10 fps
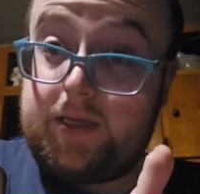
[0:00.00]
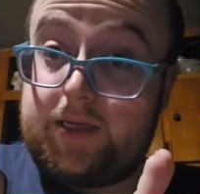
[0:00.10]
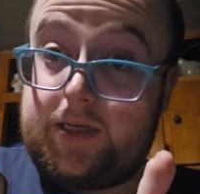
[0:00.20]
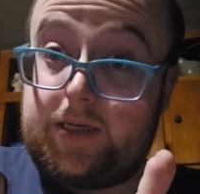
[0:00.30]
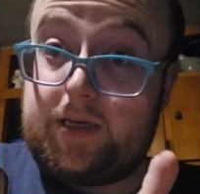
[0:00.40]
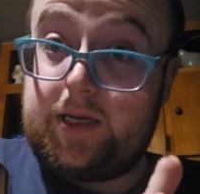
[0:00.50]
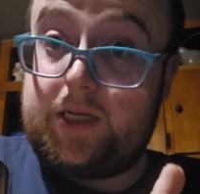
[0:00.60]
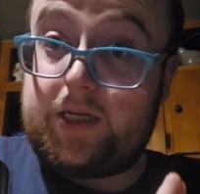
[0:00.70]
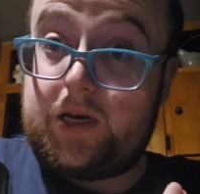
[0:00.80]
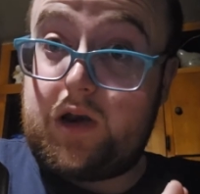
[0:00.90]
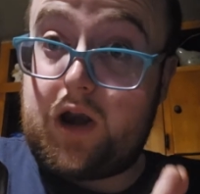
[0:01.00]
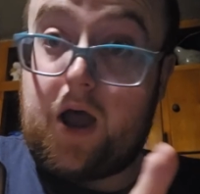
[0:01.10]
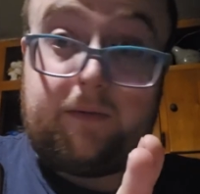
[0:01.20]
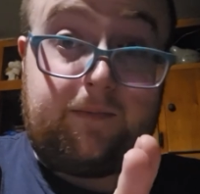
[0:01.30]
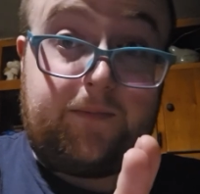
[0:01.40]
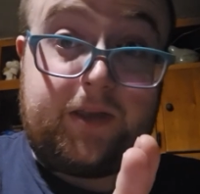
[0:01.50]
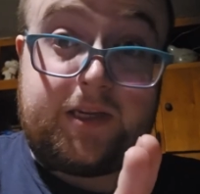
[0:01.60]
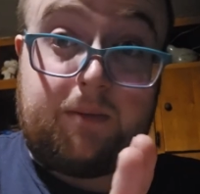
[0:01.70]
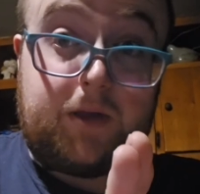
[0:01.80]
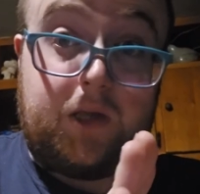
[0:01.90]
This is not
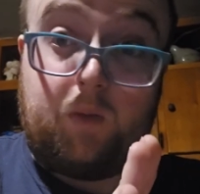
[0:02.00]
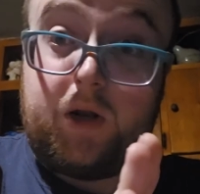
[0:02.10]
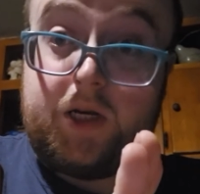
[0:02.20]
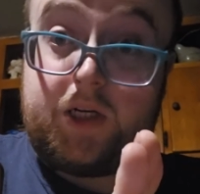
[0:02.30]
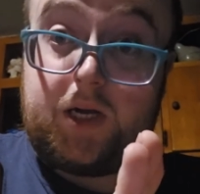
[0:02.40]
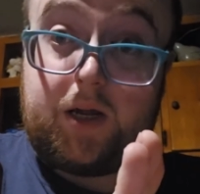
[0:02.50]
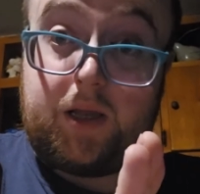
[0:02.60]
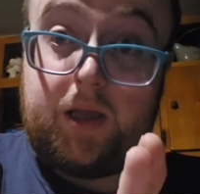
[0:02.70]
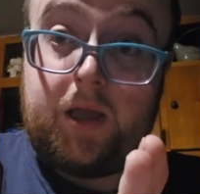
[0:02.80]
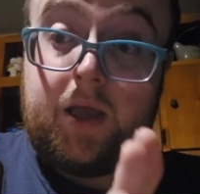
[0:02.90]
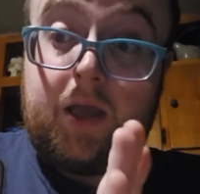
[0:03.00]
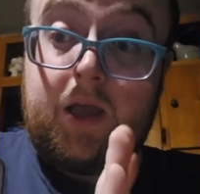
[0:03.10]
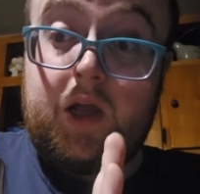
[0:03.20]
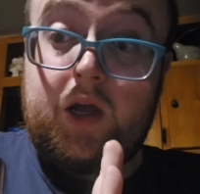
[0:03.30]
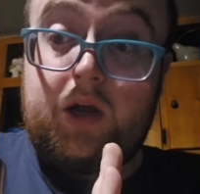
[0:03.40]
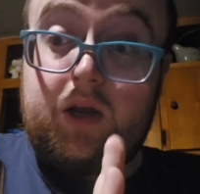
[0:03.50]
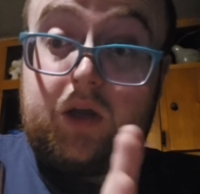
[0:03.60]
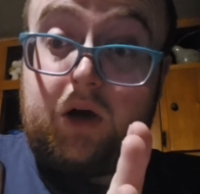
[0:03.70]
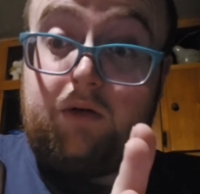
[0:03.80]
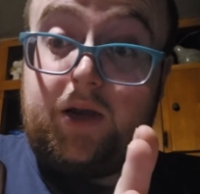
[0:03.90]
something you want to chug.
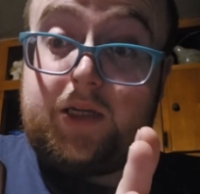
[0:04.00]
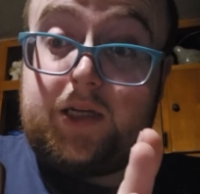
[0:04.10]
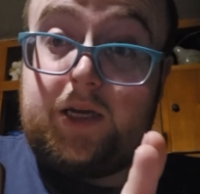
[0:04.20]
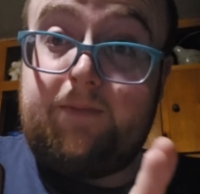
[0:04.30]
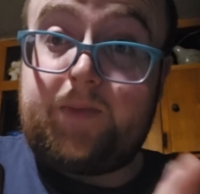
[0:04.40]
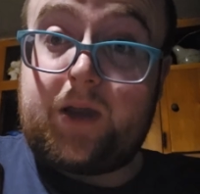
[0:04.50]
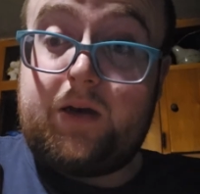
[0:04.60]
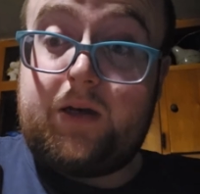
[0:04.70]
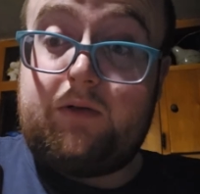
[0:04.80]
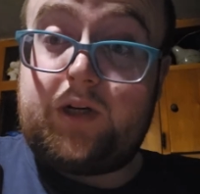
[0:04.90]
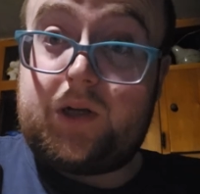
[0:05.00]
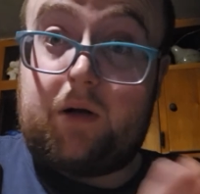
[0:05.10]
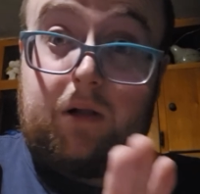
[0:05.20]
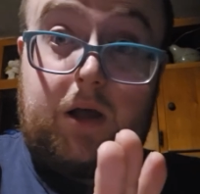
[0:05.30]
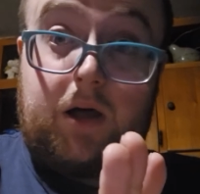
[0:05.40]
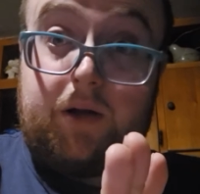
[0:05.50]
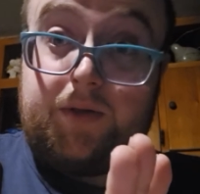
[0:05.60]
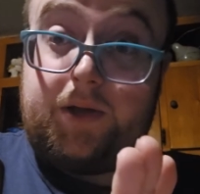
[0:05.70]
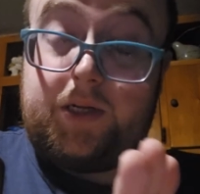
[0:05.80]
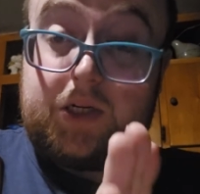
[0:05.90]
Go easy. Don't just whole
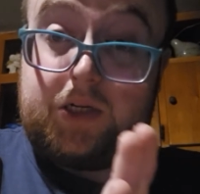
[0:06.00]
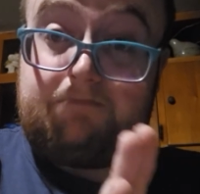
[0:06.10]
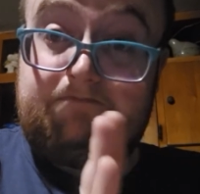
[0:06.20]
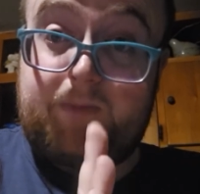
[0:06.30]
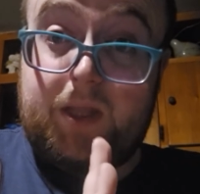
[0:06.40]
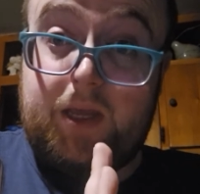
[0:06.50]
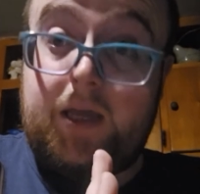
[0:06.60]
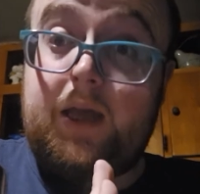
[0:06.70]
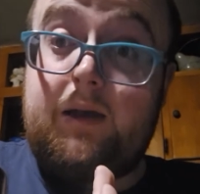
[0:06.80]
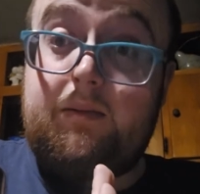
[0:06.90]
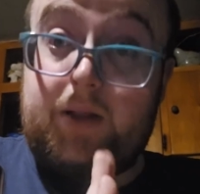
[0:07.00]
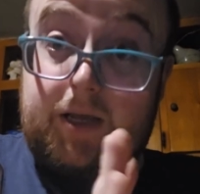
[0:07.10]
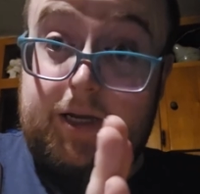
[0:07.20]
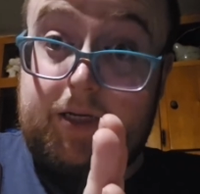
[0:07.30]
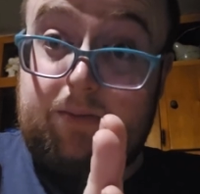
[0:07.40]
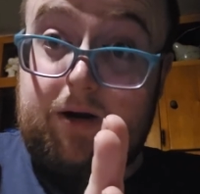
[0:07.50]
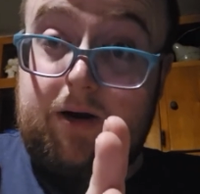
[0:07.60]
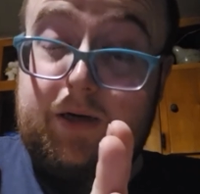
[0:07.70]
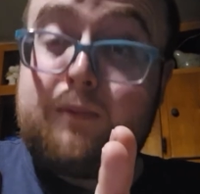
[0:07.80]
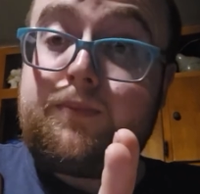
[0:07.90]
hog this. Just play it
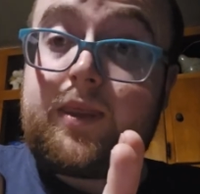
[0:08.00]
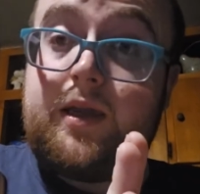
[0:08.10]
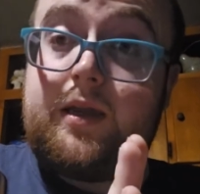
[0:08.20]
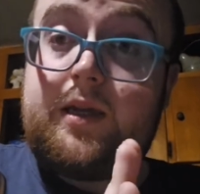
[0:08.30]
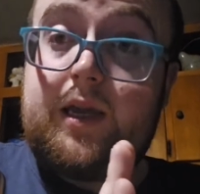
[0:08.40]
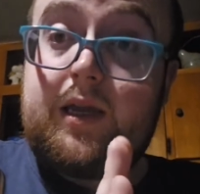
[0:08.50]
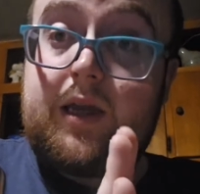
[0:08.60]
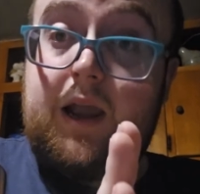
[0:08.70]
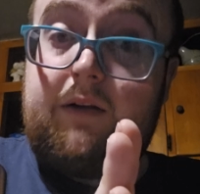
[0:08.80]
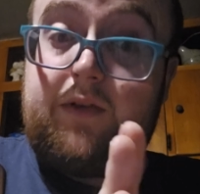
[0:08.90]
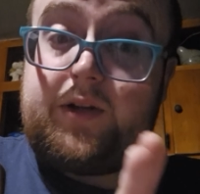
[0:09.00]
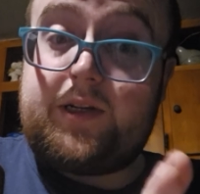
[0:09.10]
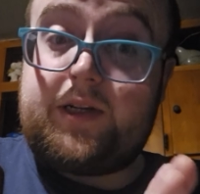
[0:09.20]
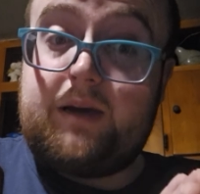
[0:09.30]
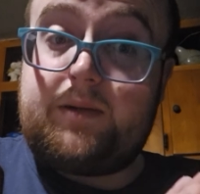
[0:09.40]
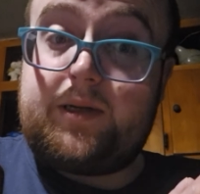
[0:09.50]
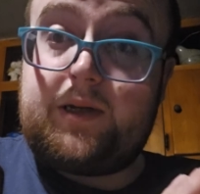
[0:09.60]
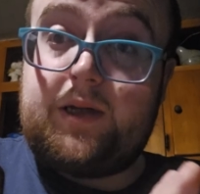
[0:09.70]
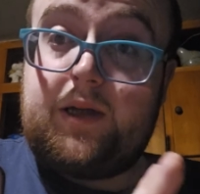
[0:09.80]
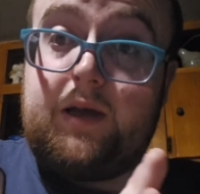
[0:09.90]
smart. Take careful
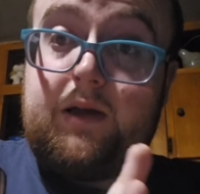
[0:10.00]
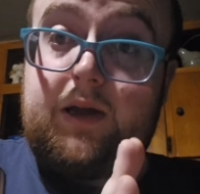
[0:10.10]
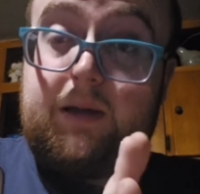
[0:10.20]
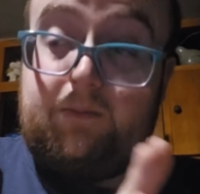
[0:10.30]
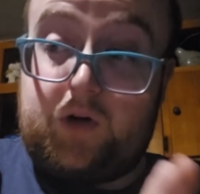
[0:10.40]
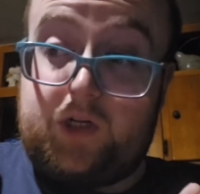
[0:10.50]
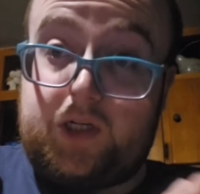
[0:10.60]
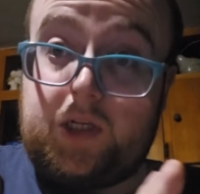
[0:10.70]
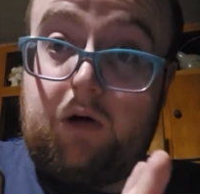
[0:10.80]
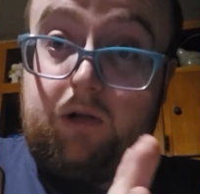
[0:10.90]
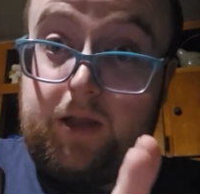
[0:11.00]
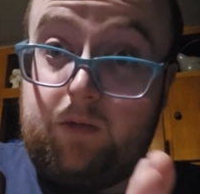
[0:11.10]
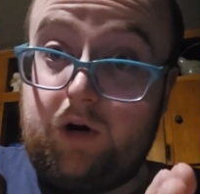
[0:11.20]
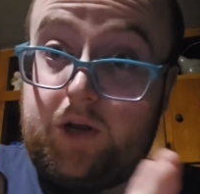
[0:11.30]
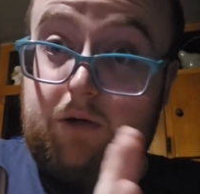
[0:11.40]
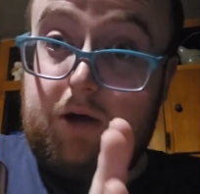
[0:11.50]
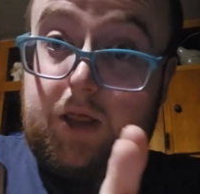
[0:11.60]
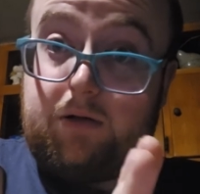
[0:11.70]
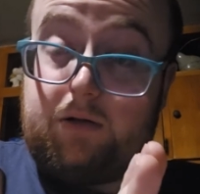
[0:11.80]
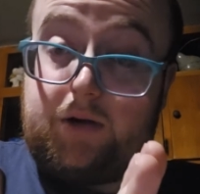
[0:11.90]
sips. Just slowly work your
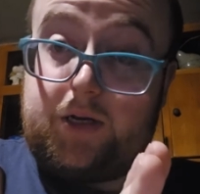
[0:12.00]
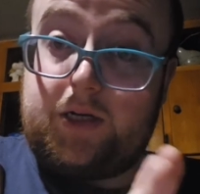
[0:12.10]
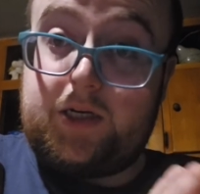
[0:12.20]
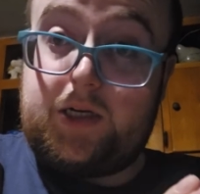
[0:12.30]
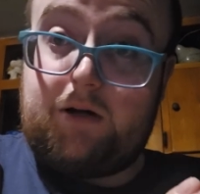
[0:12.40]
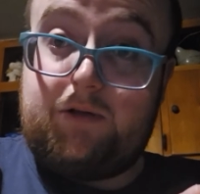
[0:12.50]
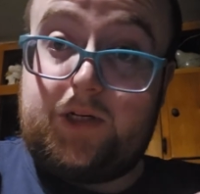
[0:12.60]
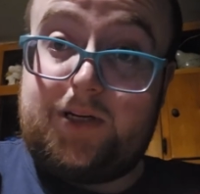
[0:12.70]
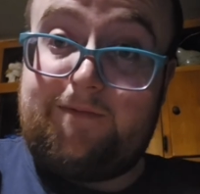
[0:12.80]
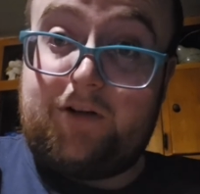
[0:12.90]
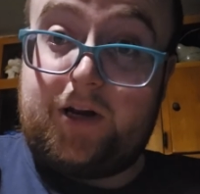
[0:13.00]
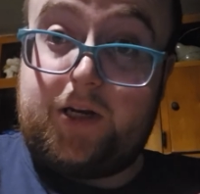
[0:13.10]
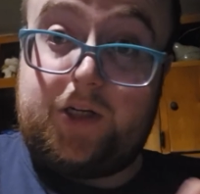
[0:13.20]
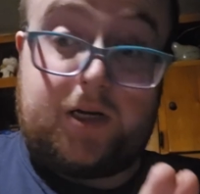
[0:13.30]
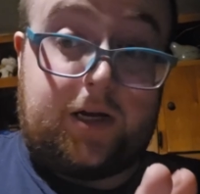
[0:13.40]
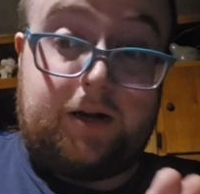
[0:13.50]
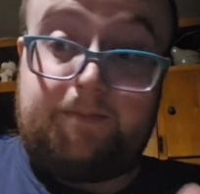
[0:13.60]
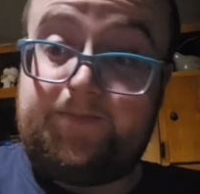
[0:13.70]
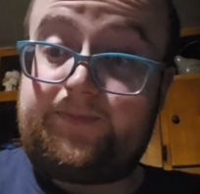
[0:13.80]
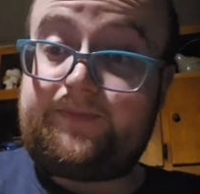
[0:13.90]
way through it. Don't friggin'
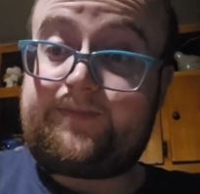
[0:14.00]
chug.